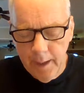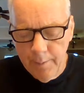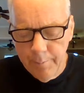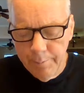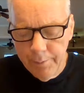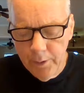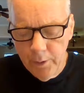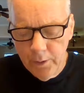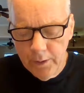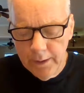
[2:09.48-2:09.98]
a
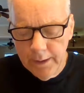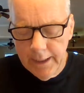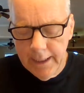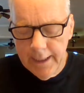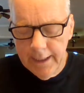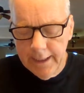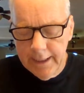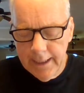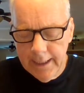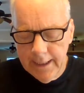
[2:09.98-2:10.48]
broken
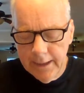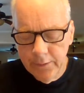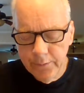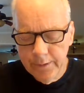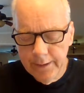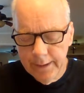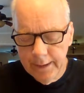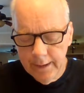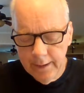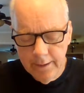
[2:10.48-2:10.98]
and
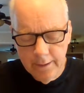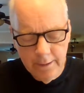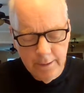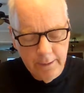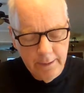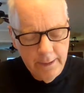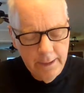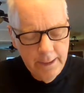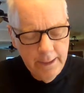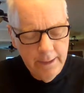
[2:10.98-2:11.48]
contrite
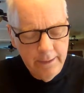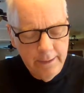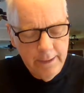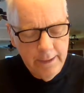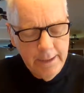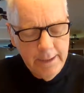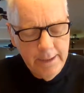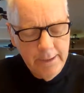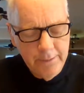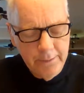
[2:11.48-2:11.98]
heart.
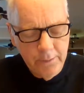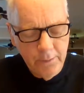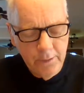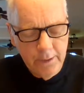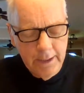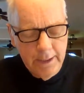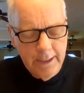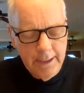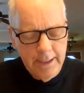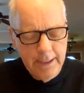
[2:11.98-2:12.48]
These, O
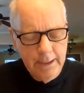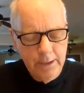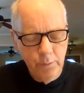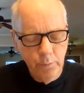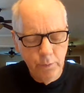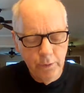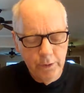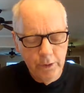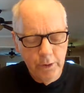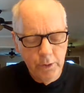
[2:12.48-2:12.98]

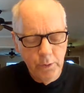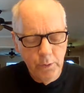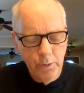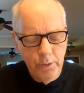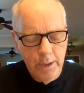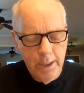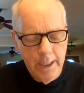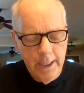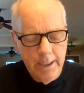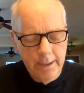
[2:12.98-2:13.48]
God, will you
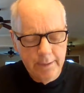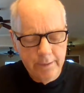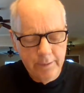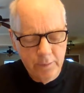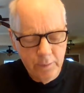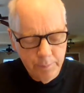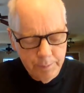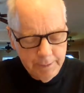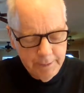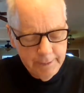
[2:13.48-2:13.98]
not
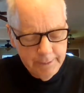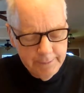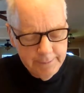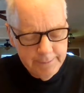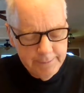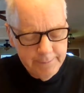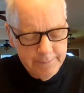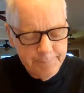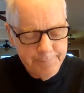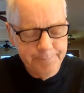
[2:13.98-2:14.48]

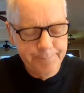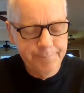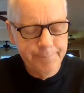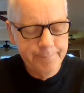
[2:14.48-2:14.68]
despise.